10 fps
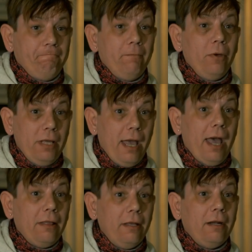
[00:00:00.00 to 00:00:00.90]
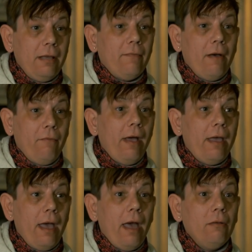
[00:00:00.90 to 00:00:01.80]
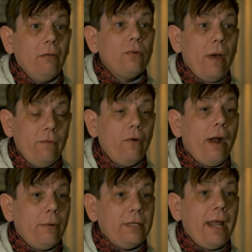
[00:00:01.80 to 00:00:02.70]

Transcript: putting your hand in a deep fat fryer 24 hours a